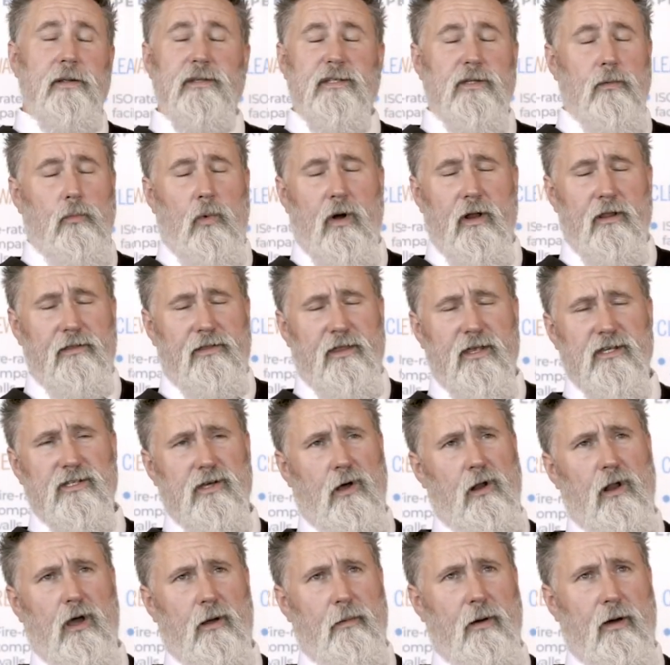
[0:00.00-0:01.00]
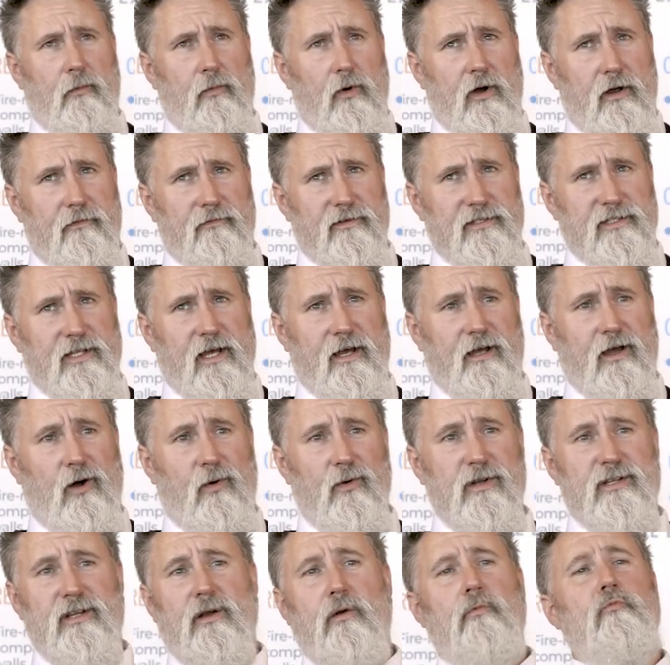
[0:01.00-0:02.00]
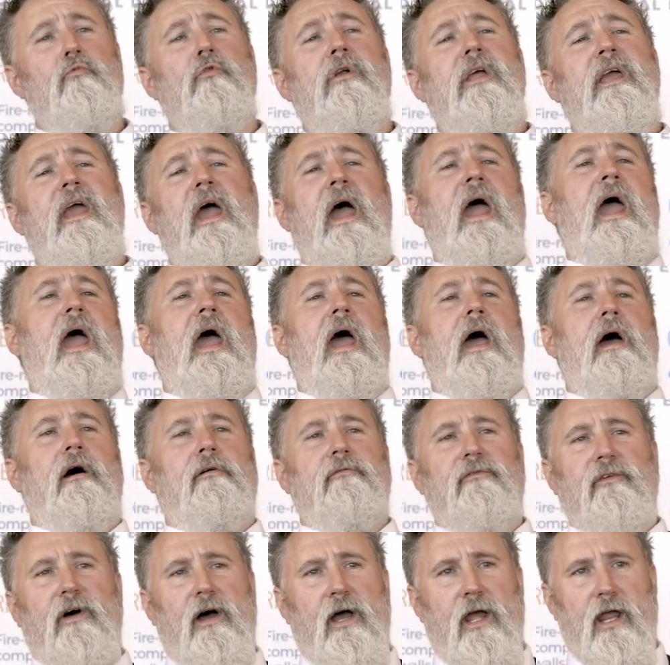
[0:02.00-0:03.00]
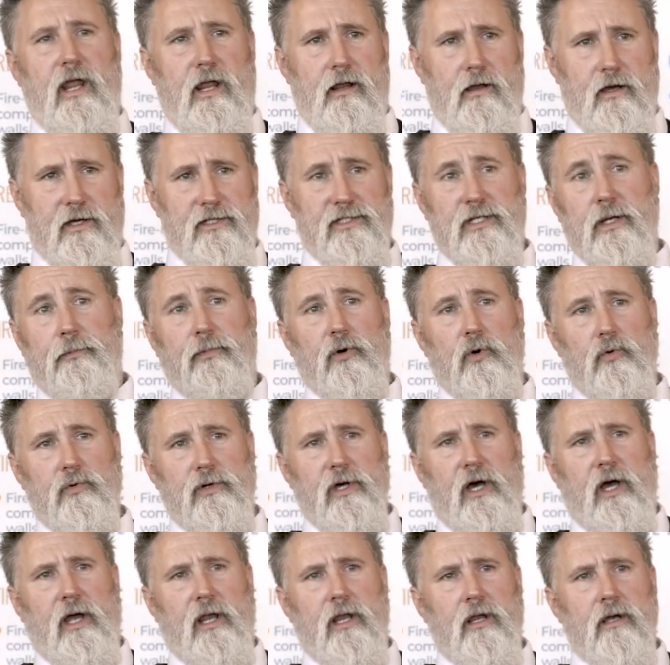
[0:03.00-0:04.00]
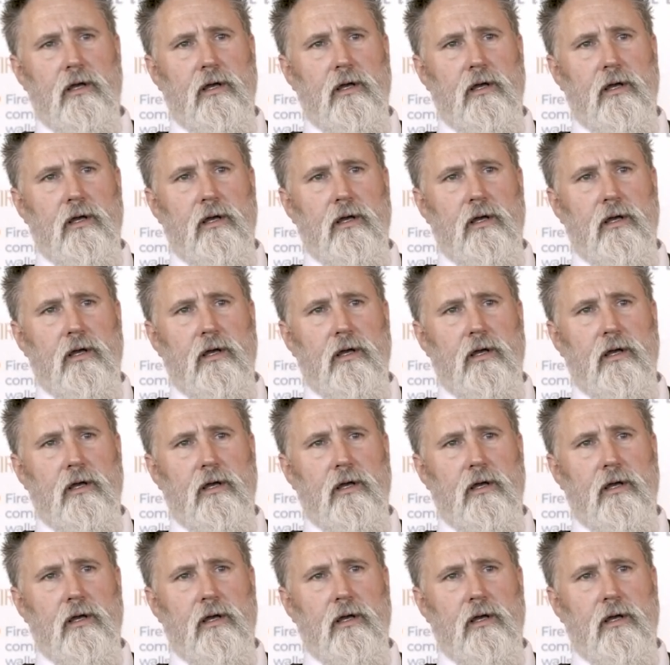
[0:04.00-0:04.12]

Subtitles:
So one of the things I like about working for Stancold is I don't really have a typical day.